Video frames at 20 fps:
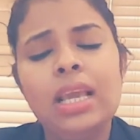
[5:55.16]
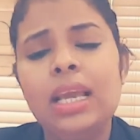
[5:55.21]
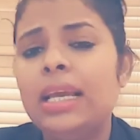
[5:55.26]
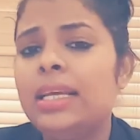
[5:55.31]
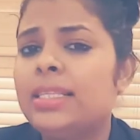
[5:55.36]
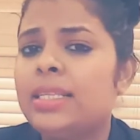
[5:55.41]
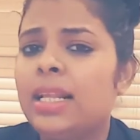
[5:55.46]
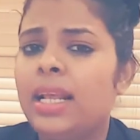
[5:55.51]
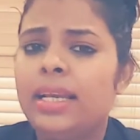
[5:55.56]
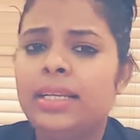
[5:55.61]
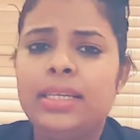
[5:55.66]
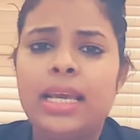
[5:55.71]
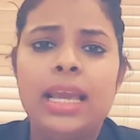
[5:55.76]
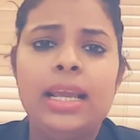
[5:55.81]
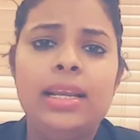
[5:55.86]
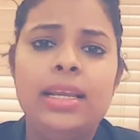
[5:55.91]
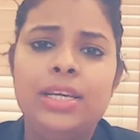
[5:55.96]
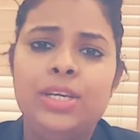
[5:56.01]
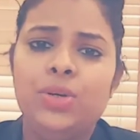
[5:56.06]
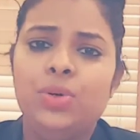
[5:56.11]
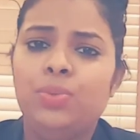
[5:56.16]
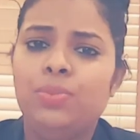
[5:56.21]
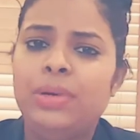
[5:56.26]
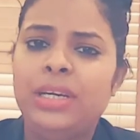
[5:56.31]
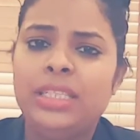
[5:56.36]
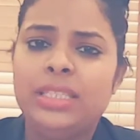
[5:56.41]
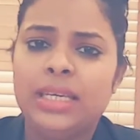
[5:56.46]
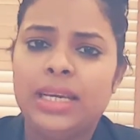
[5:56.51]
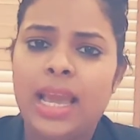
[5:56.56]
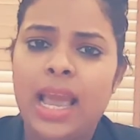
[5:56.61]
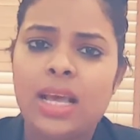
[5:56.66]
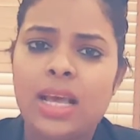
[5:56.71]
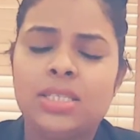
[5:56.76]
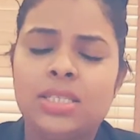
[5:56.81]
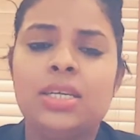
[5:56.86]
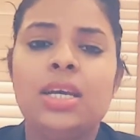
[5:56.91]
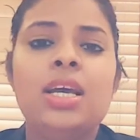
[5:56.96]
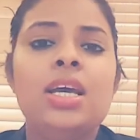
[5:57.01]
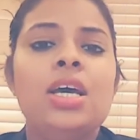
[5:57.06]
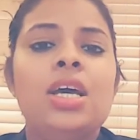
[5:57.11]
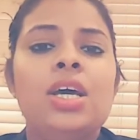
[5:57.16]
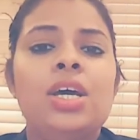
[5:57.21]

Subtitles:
It's like daily you meet the guest,